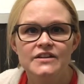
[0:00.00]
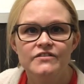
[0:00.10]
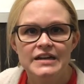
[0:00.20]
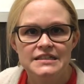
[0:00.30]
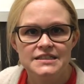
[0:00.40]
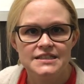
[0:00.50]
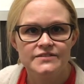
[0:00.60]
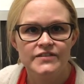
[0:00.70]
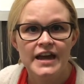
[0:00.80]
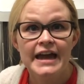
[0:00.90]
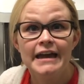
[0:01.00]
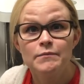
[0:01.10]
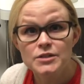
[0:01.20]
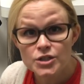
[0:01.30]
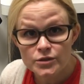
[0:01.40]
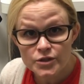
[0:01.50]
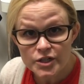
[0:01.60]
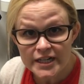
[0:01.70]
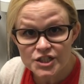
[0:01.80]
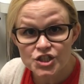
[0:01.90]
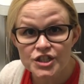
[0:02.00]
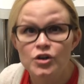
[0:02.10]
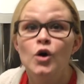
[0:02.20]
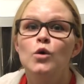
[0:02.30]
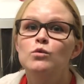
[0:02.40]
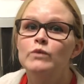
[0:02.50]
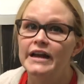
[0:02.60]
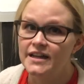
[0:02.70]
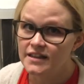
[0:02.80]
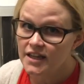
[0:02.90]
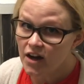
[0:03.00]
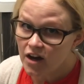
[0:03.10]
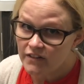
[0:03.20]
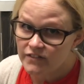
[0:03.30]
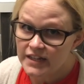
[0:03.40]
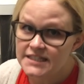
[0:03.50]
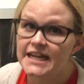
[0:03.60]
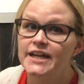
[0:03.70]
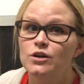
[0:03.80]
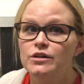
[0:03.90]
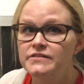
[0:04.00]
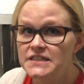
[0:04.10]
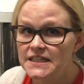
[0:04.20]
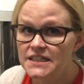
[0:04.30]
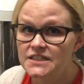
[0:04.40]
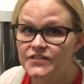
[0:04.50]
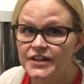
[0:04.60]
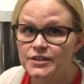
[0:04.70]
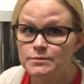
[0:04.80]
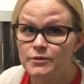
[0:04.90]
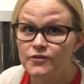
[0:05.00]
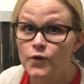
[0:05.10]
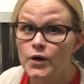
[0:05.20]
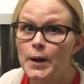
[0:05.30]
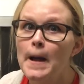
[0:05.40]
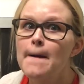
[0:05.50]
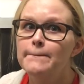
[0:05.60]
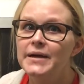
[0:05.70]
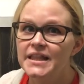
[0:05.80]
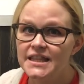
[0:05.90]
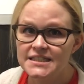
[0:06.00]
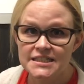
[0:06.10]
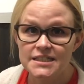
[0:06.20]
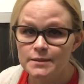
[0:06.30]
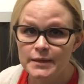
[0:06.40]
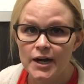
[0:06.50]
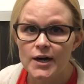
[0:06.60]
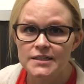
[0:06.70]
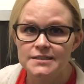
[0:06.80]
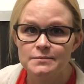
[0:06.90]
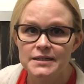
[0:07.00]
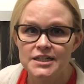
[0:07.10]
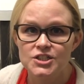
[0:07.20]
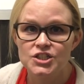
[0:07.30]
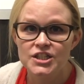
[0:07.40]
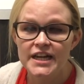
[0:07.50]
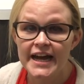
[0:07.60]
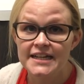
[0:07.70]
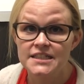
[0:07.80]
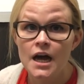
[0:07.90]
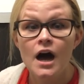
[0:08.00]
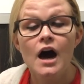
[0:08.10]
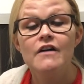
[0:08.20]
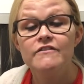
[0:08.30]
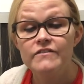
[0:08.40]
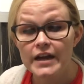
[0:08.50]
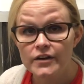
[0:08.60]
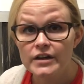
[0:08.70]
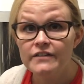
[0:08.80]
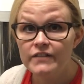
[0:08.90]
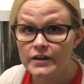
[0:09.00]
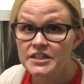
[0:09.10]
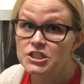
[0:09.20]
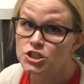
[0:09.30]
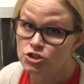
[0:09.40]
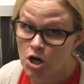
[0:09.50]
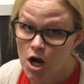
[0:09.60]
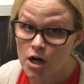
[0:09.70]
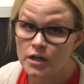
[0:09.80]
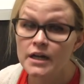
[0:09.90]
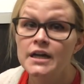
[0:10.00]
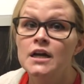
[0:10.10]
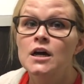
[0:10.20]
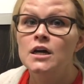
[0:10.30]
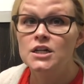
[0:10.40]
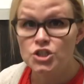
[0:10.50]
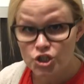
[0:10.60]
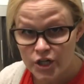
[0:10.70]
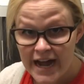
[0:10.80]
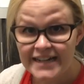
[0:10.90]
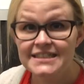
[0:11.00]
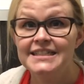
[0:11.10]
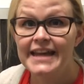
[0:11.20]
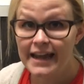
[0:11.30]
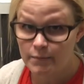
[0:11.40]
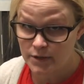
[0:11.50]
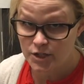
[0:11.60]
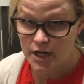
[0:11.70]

invasive hammer toe correction right in the office. I know you've seen these videos before, but this is gonna be awesome because she has a very, very strong contracted hammer